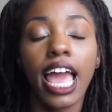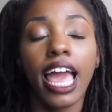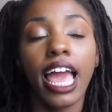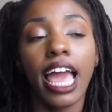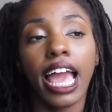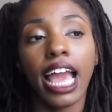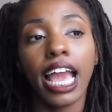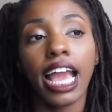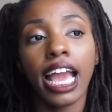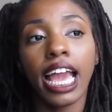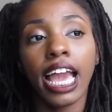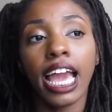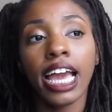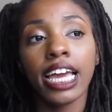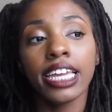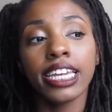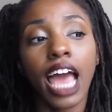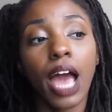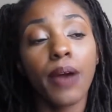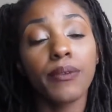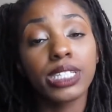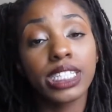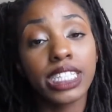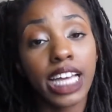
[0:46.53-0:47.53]
And
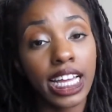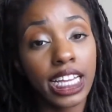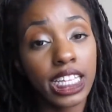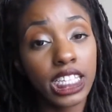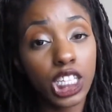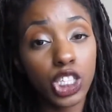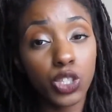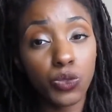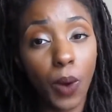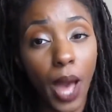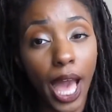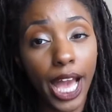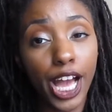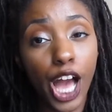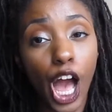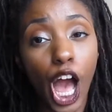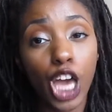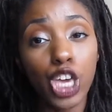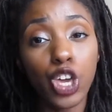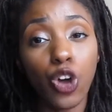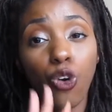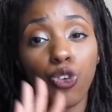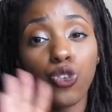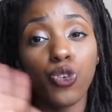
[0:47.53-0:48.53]
I was dating this white
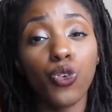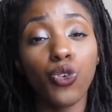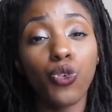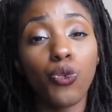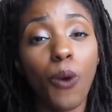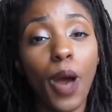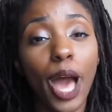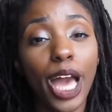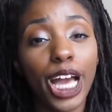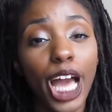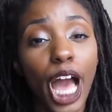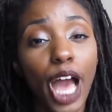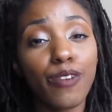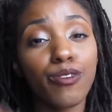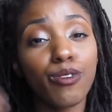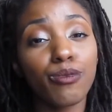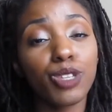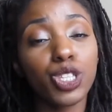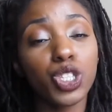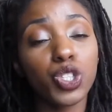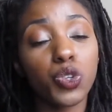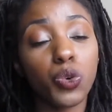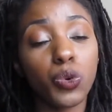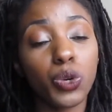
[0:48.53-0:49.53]
guy. Y'all know the white guy from
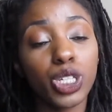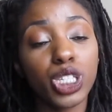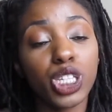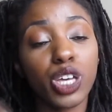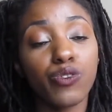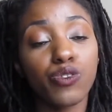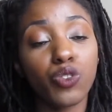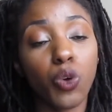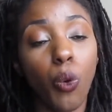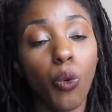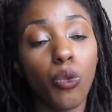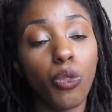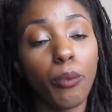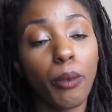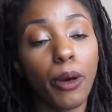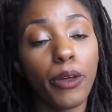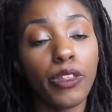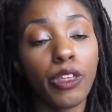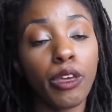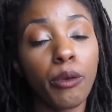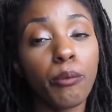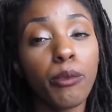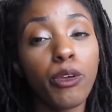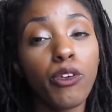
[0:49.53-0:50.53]
the stories. I've told
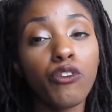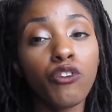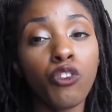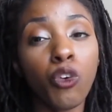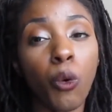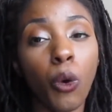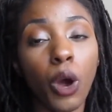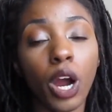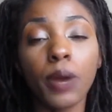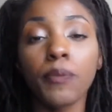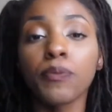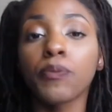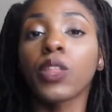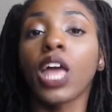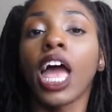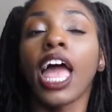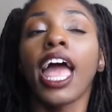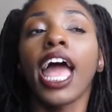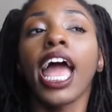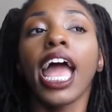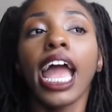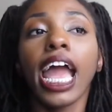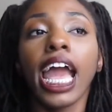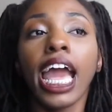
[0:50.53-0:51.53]
about him before.
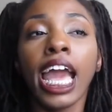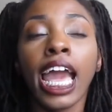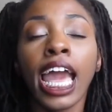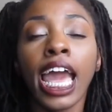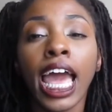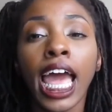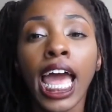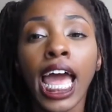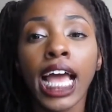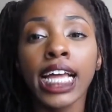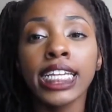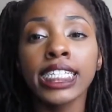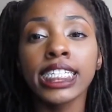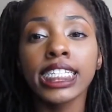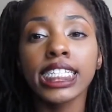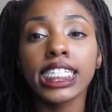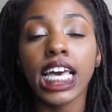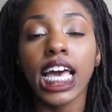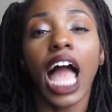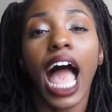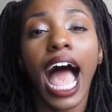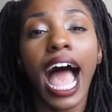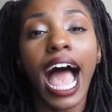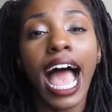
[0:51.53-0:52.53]
And
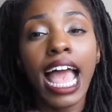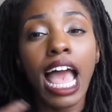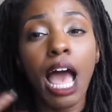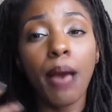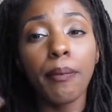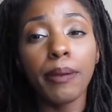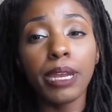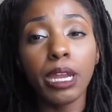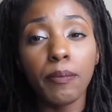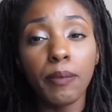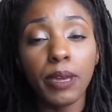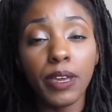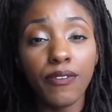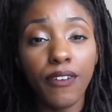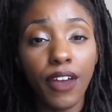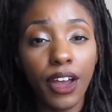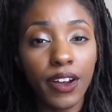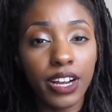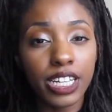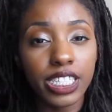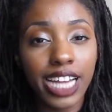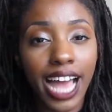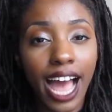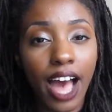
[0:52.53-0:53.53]
I happened to be
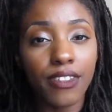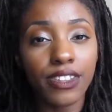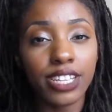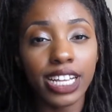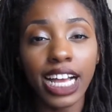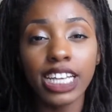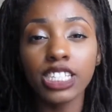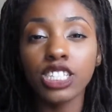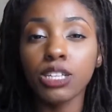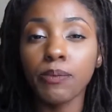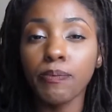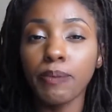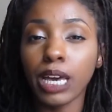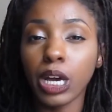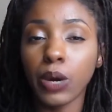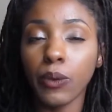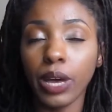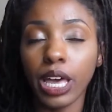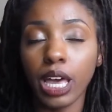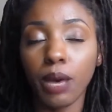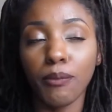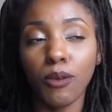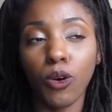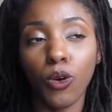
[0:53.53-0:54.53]
very childish. I used to pick with
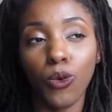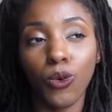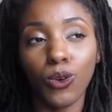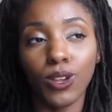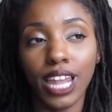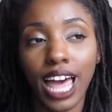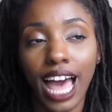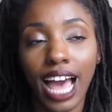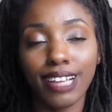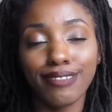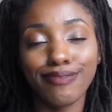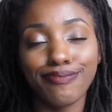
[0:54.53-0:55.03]
him a whole lot.